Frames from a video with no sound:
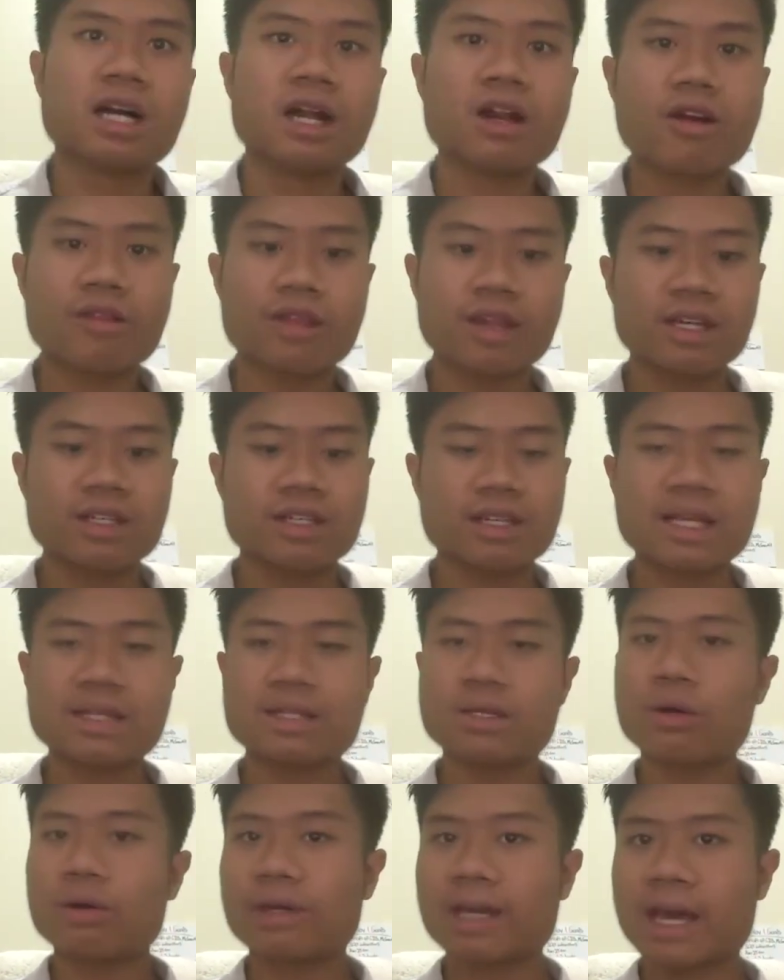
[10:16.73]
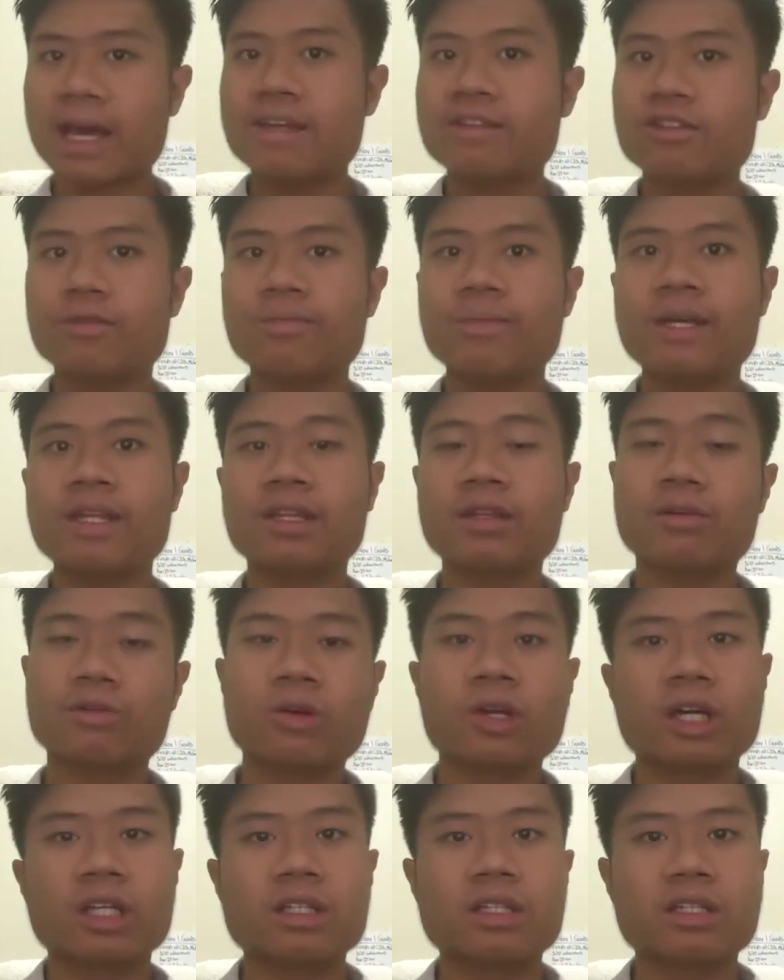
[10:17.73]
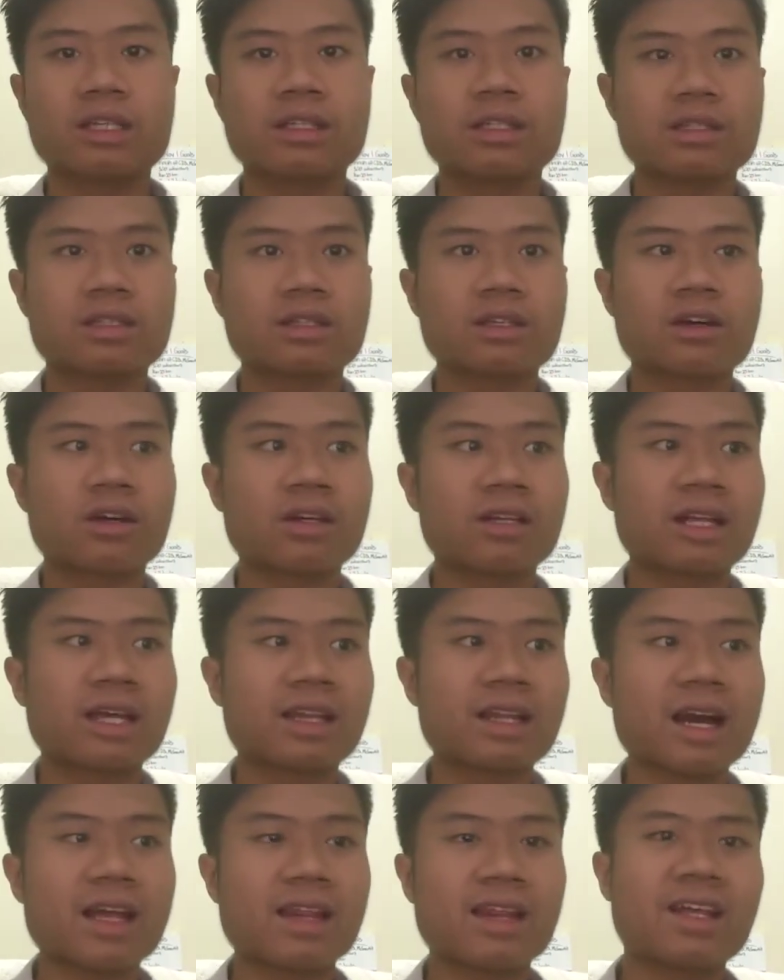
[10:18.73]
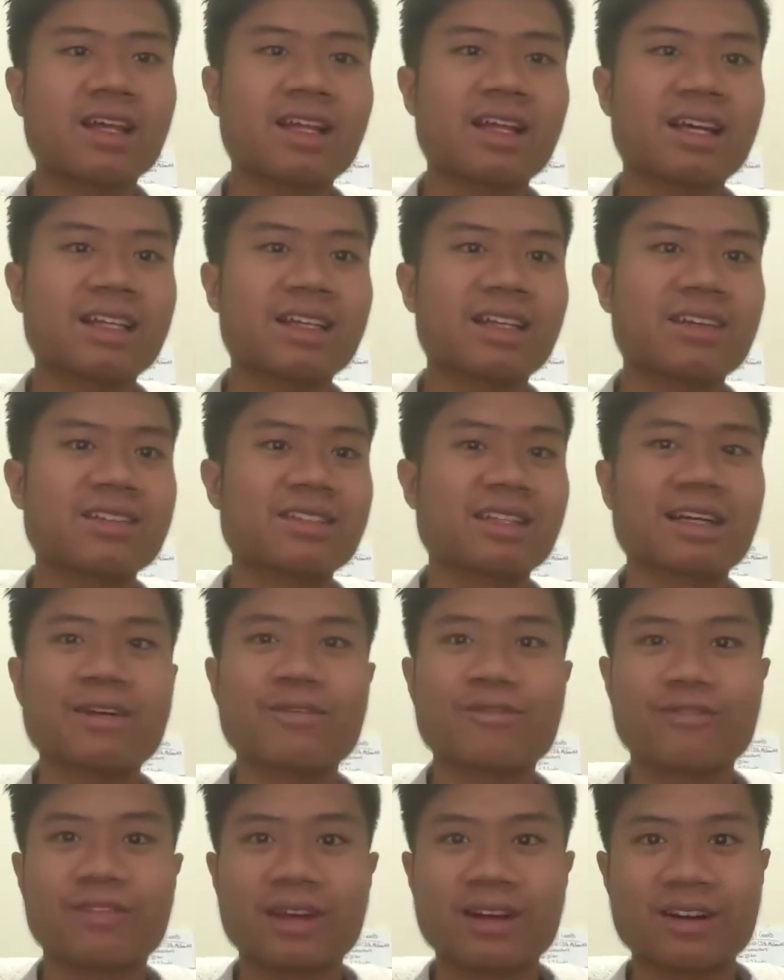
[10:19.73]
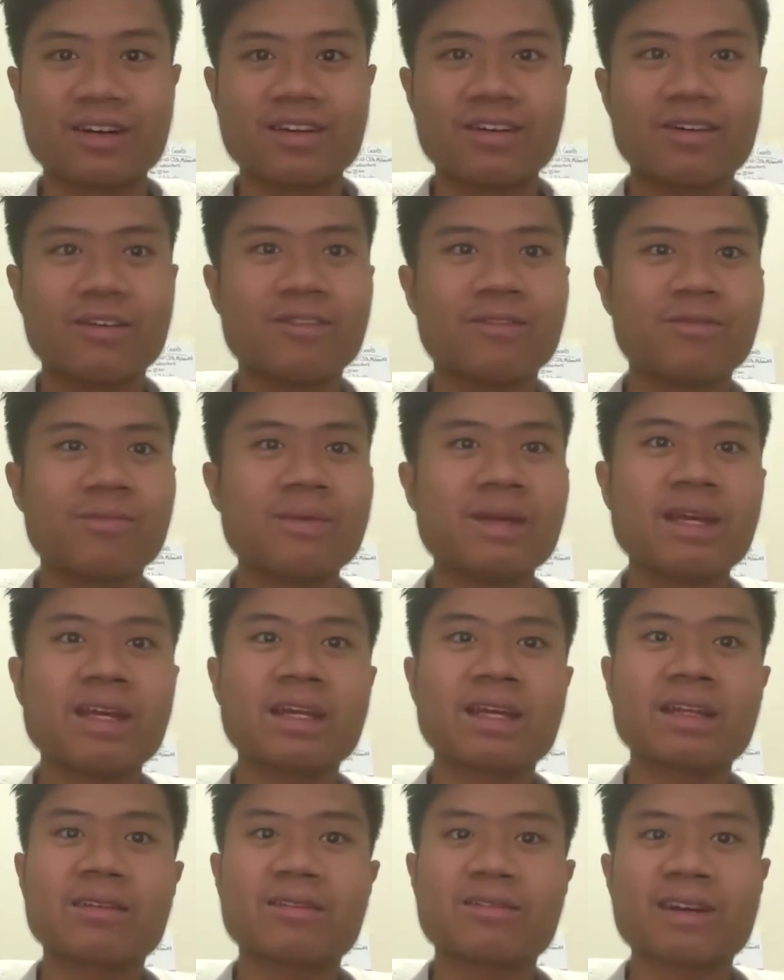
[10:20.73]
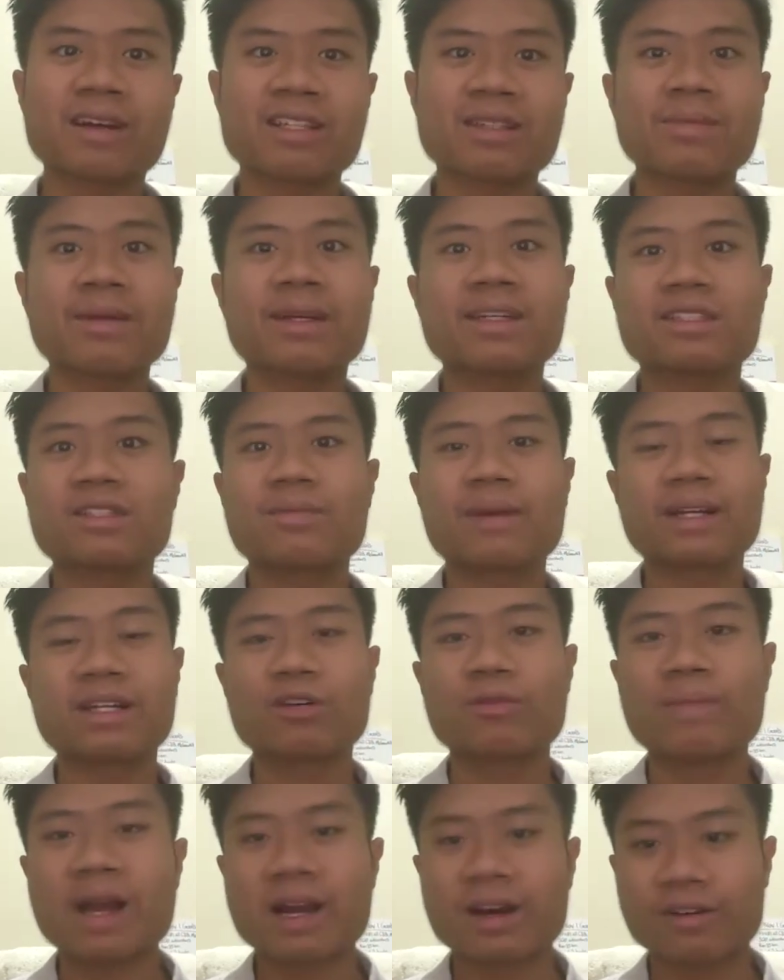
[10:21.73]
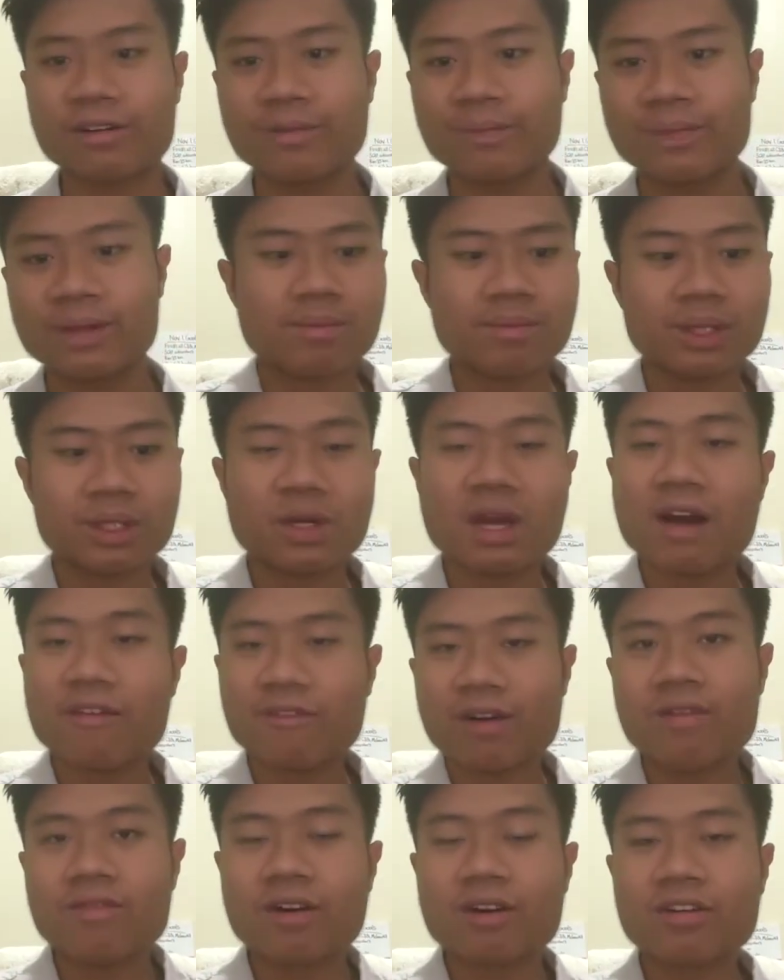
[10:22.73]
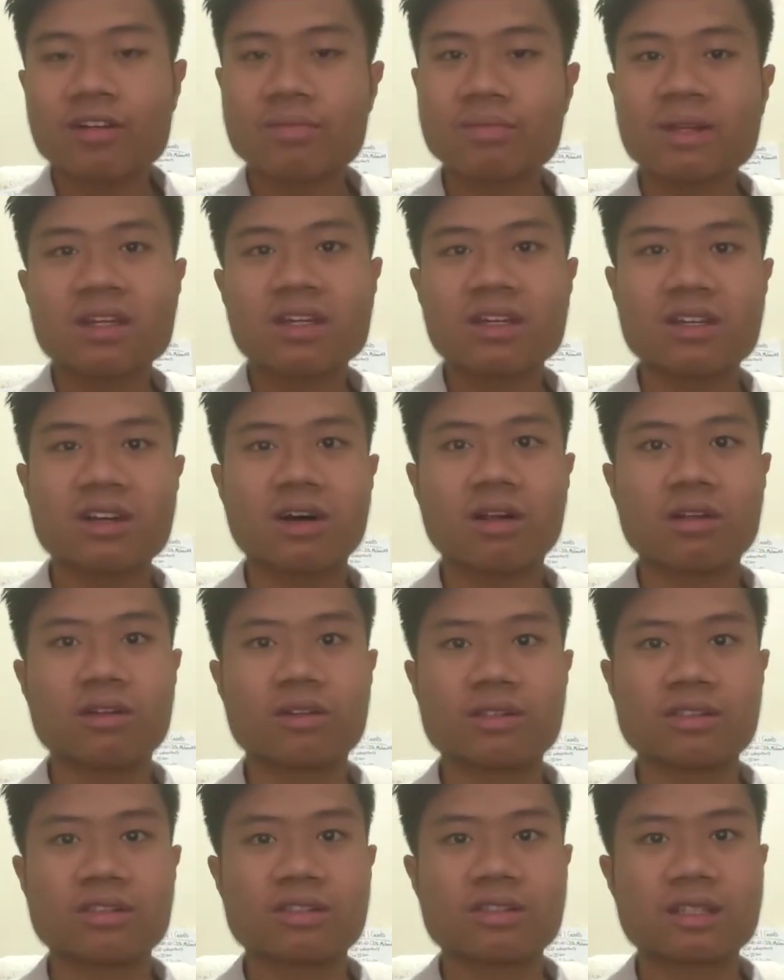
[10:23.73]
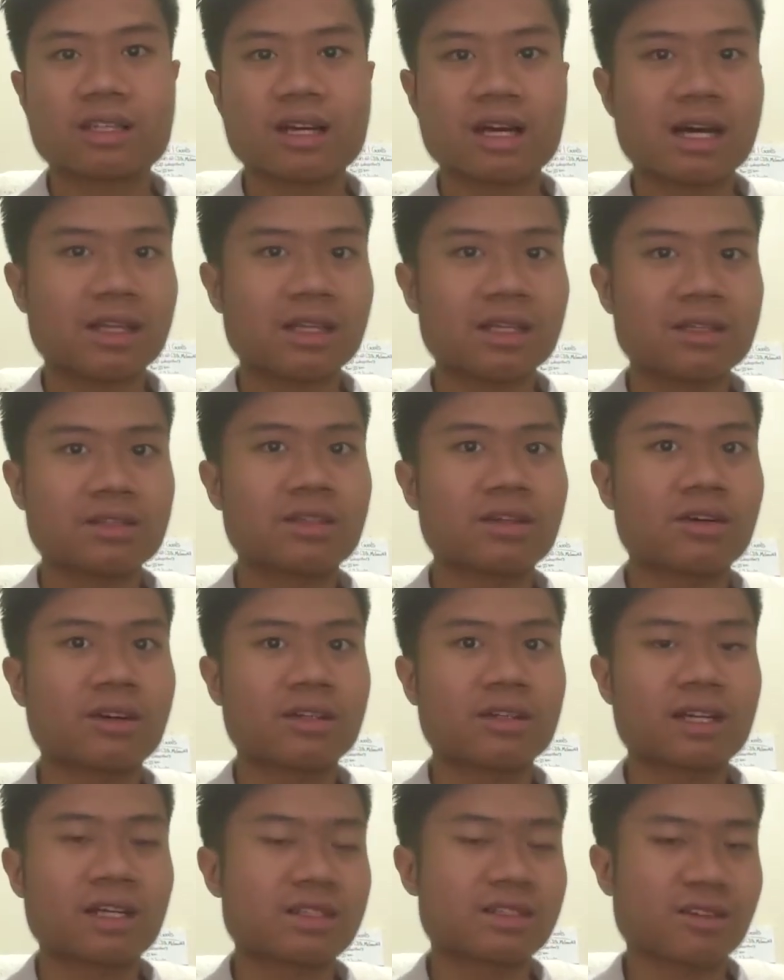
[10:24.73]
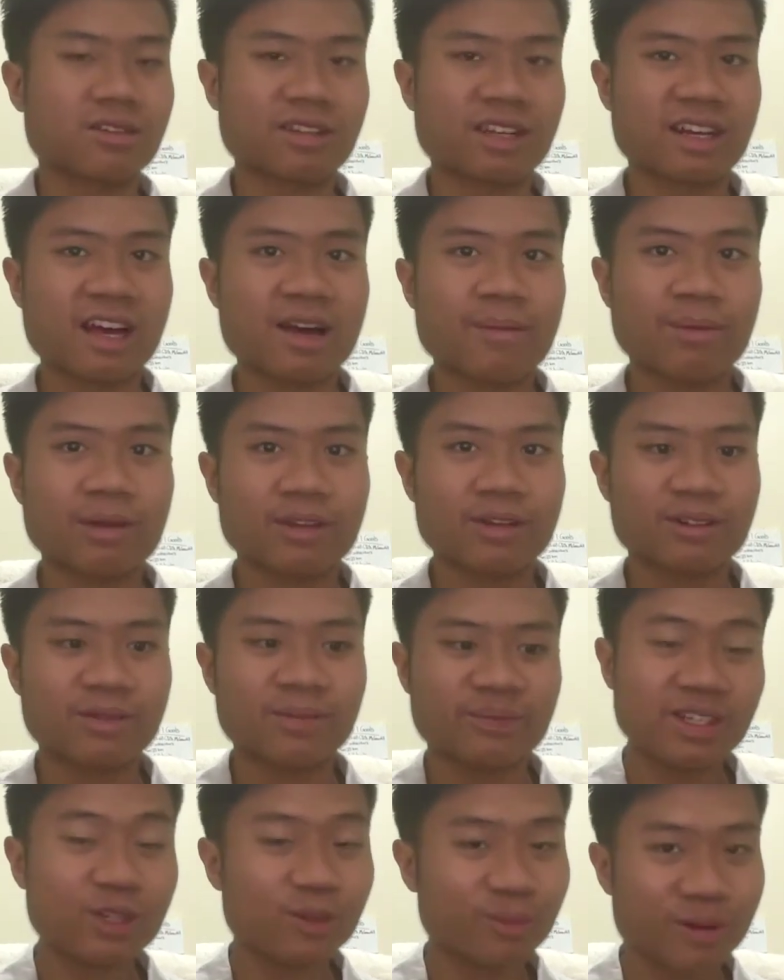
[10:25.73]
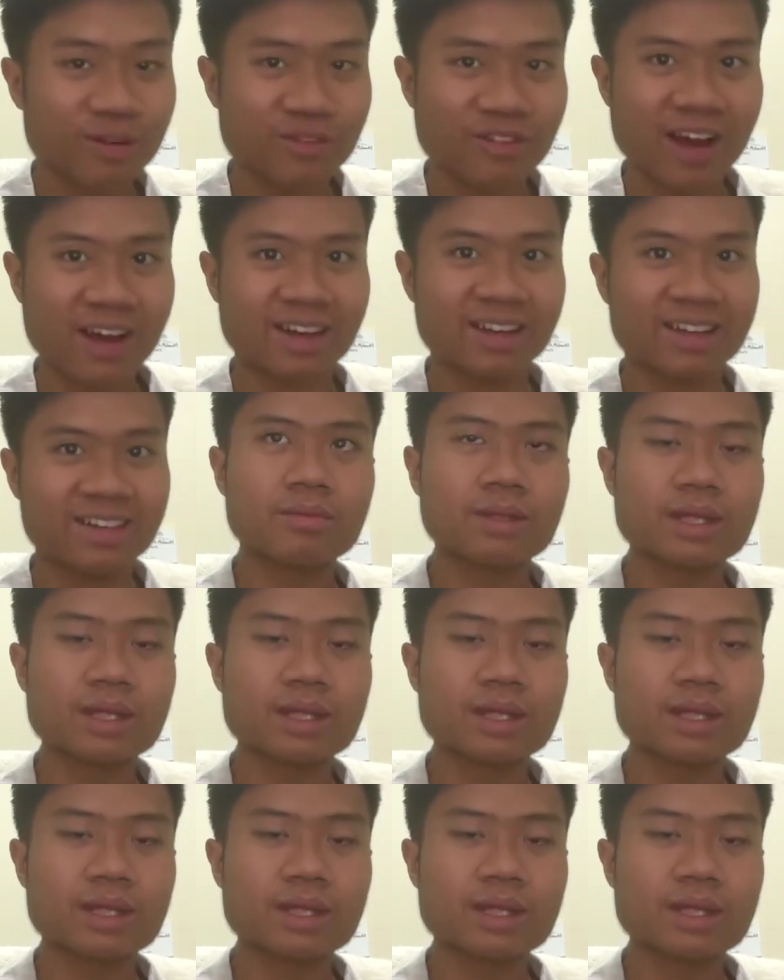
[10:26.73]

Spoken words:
Another thing is it's okay to be in the reds at the start. Like I think like there's like a fear of being in the reds because you might go bankrupt. But you have $500 million at the start as starting capital. You'll be fine.